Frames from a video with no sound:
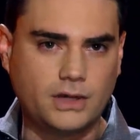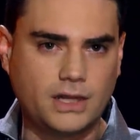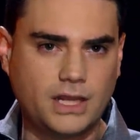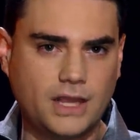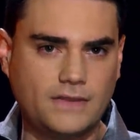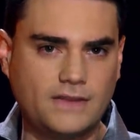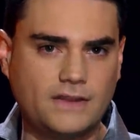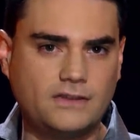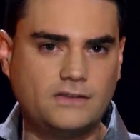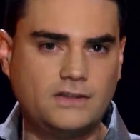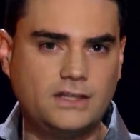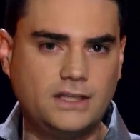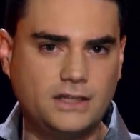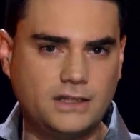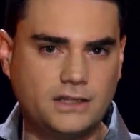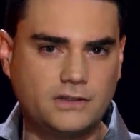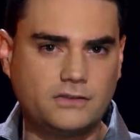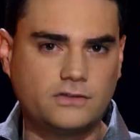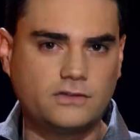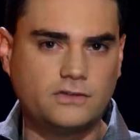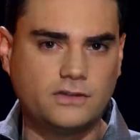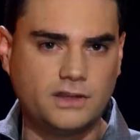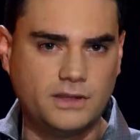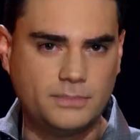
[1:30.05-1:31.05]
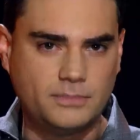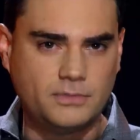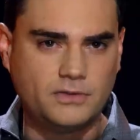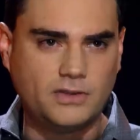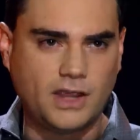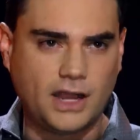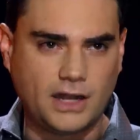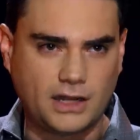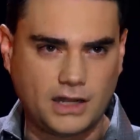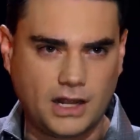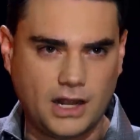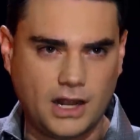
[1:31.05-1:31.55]
Again, that's helix sleep
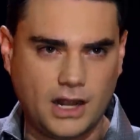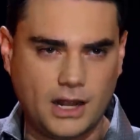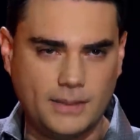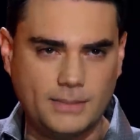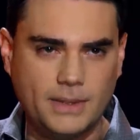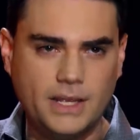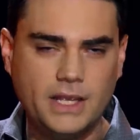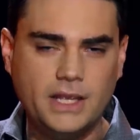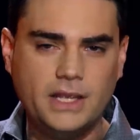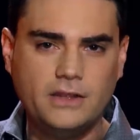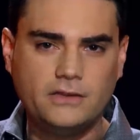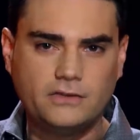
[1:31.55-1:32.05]
dot com